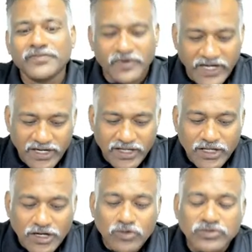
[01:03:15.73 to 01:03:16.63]
Right?
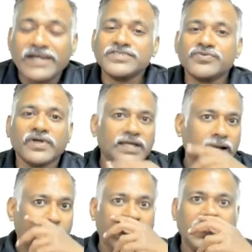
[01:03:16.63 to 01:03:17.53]
Now that is where the
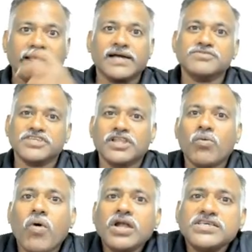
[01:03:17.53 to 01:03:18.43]
underwriting comes in. Now
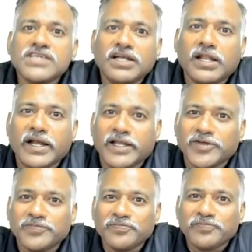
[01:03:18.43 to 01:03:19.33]
what is underwriting?
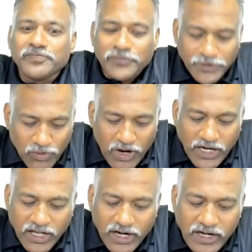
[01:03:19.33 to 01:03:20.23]
Now
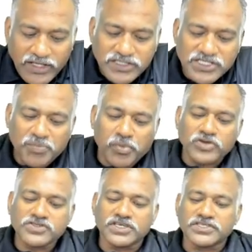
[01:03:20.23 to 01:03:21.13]
underwriting is a
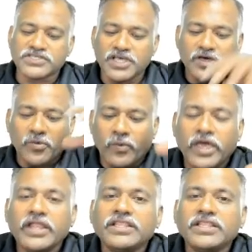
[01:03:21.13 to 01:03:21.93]
process wherein